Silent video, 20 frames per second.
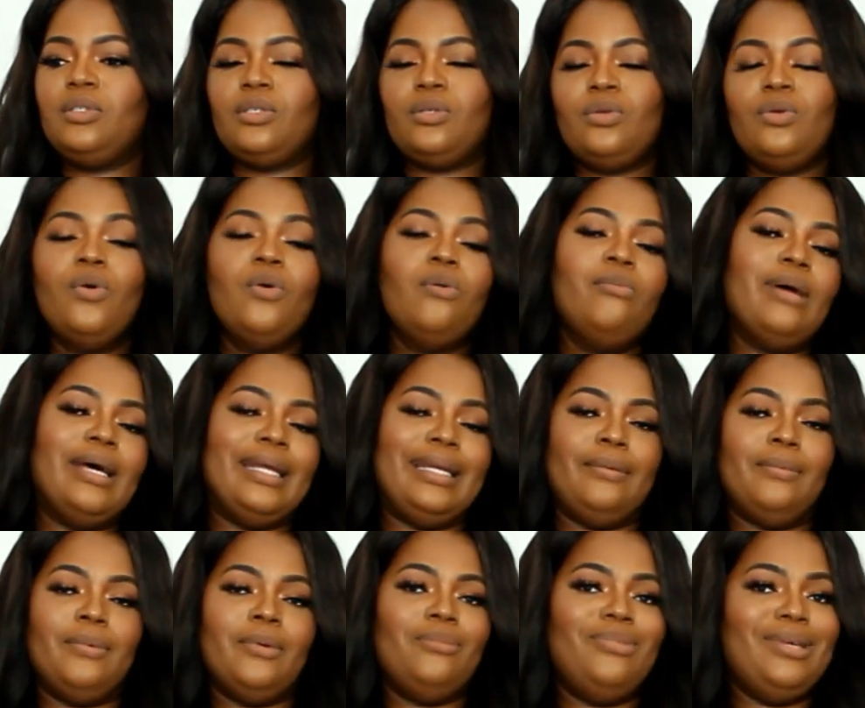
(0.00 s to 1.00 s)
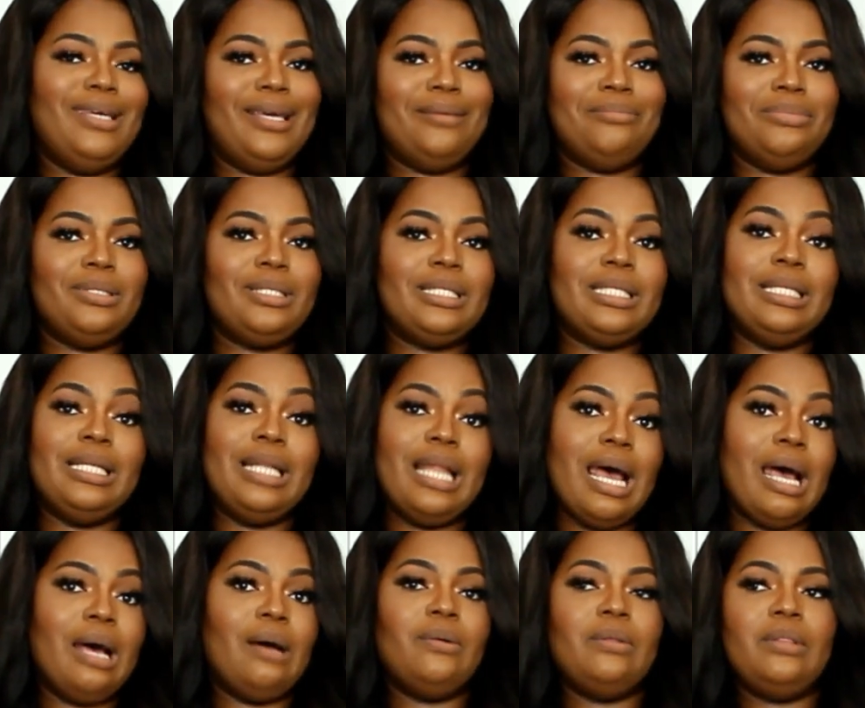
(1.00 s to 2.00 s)
so nobody will be able to
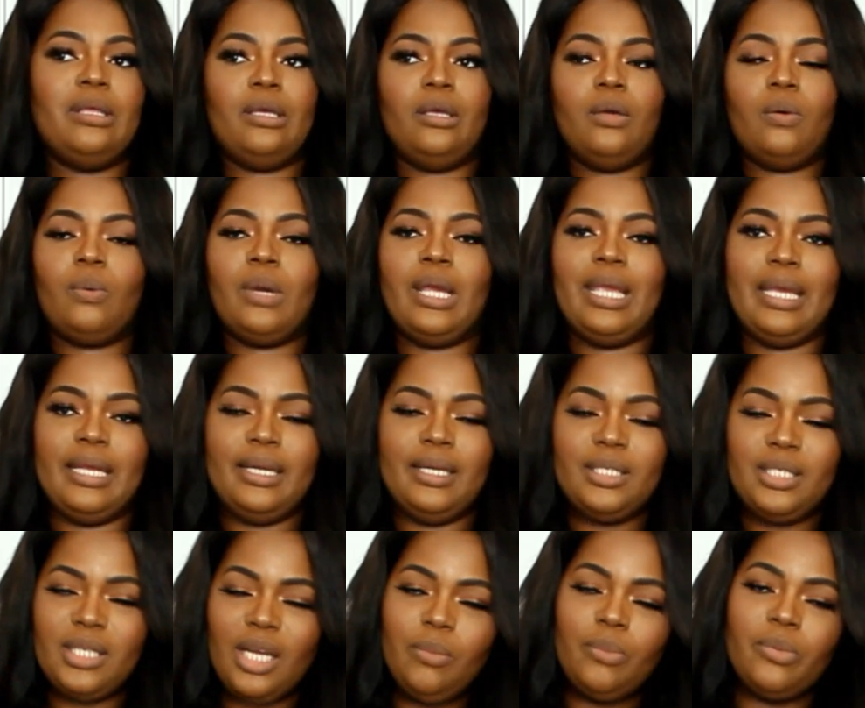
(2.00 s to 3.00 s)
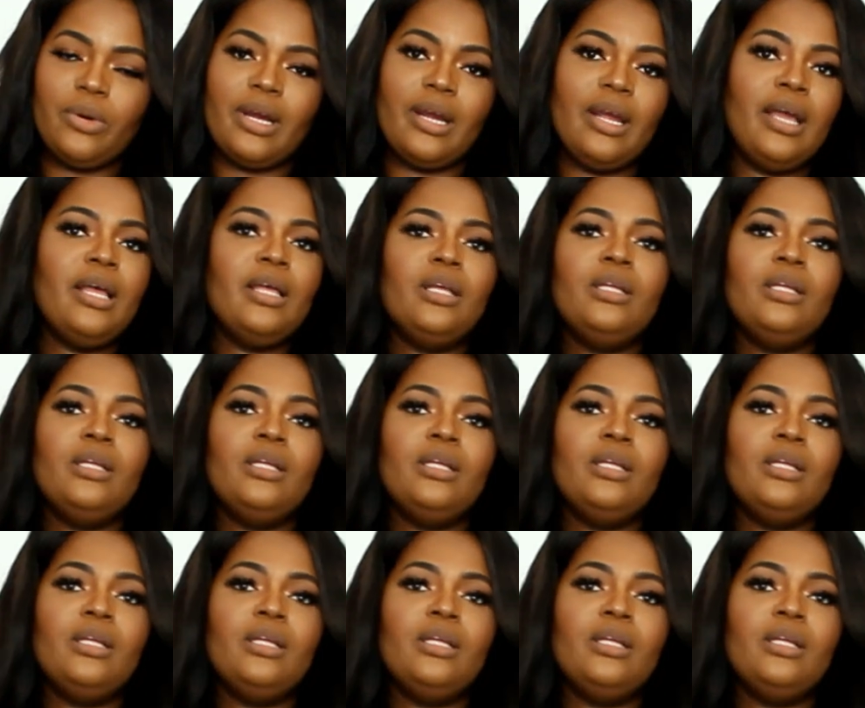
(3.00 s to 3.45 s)
know that you're wearing any shapewear.